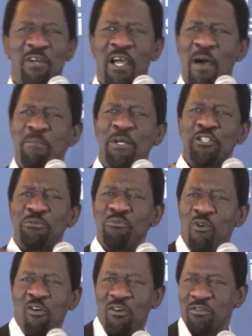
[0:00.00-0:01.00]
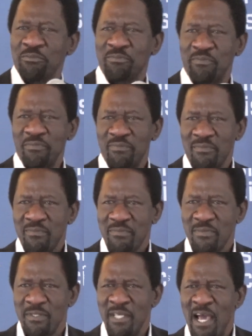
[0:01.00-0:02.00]
government is broke,
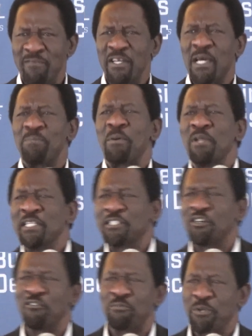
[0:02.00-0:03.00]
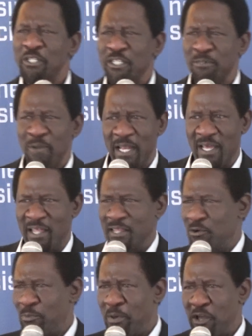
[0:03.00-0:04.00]
they have the capability of printing money and
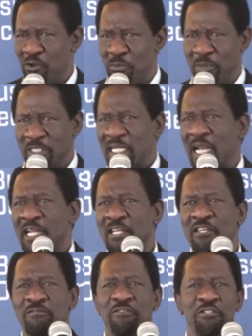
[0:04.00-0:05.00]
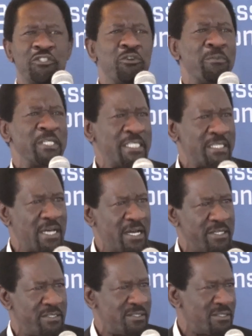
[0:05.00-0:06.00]
they will pay you, particularly if it's domestic
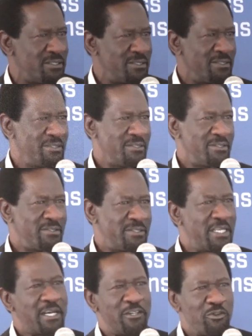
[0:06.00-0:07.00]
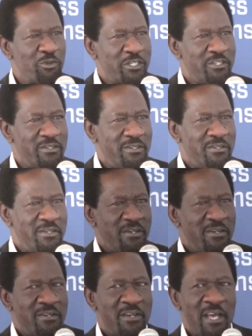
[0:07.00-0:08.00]
currency. They can do it.
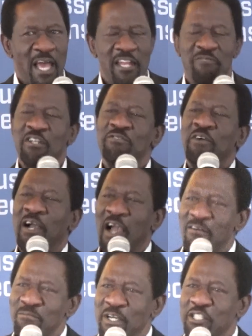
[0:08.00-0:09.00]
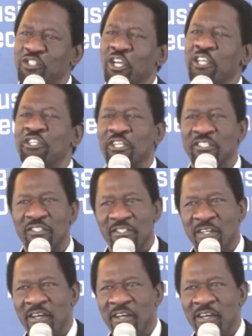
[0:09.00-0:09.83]
And even if a government changes,